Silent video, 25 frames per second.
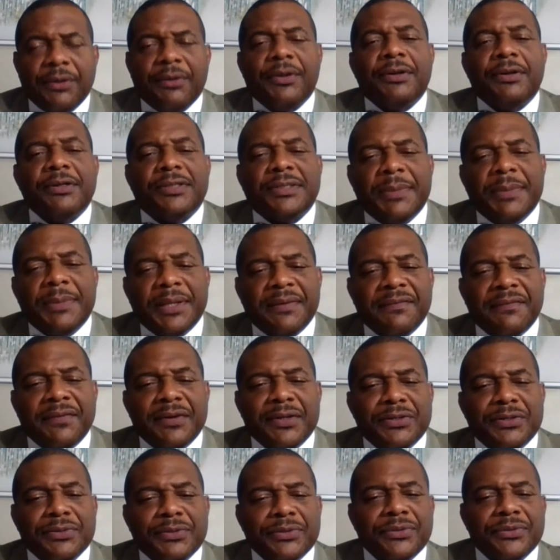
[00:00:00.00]
know there's some
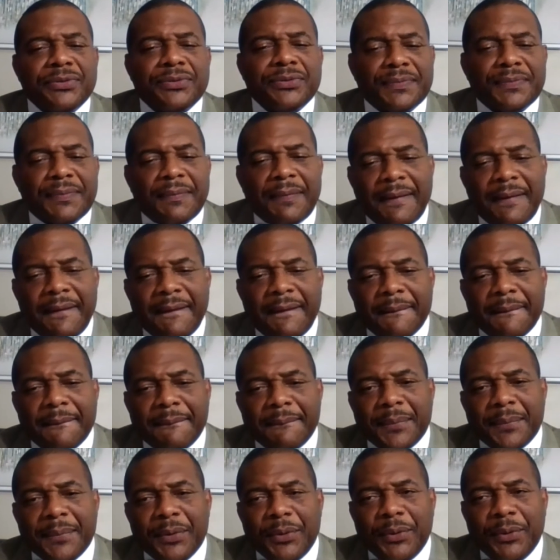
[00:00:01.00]
individuals
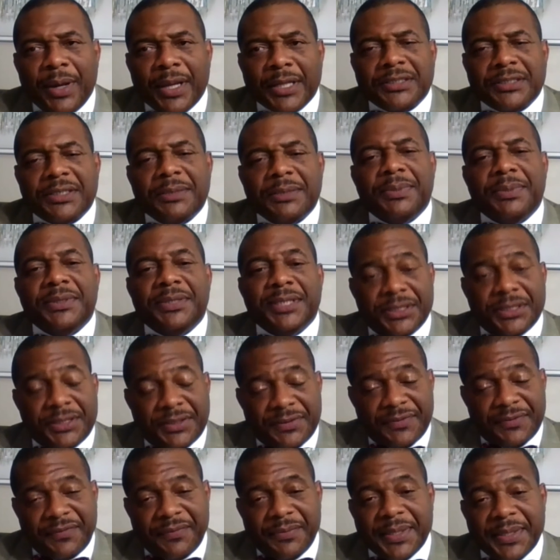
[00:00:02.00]
who actually
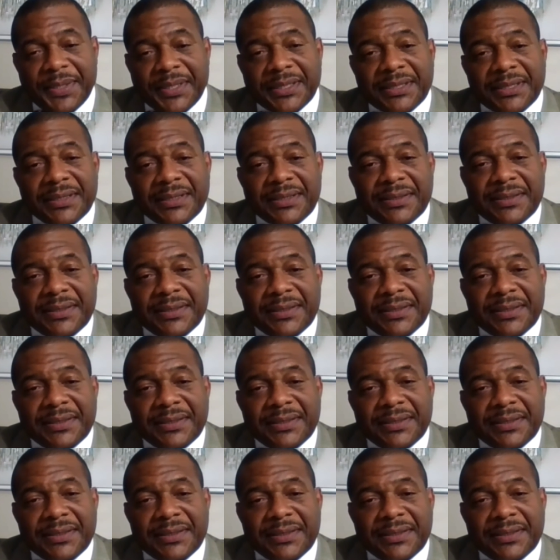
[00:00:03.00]
petitioned for me